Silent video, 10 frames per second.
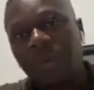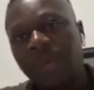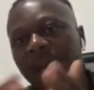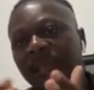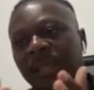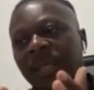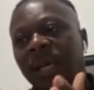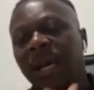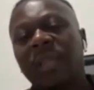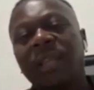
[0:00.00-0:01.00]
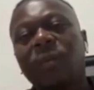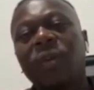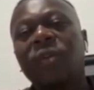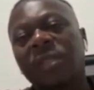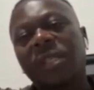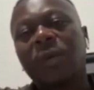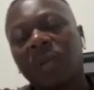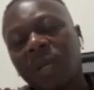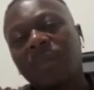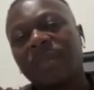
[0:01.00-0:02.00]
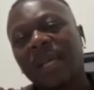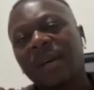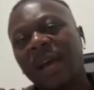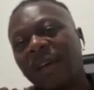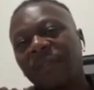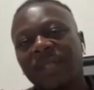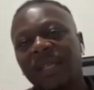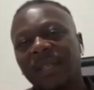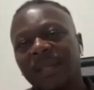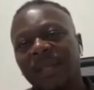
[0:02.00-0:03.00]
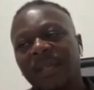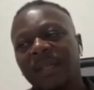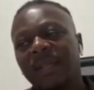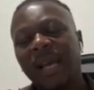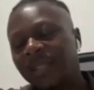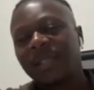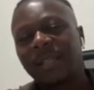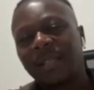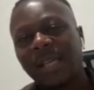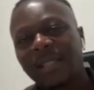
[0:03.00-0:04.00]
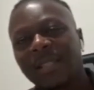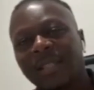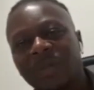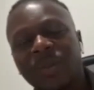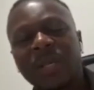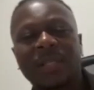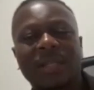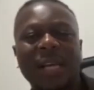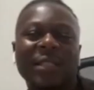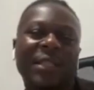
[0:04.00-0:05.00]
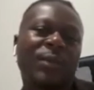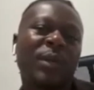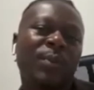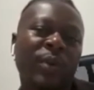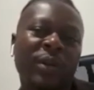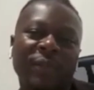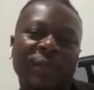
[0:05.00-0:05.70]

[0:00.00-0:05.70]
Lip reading: that, And then when you see what comes out after, that's the sweet point of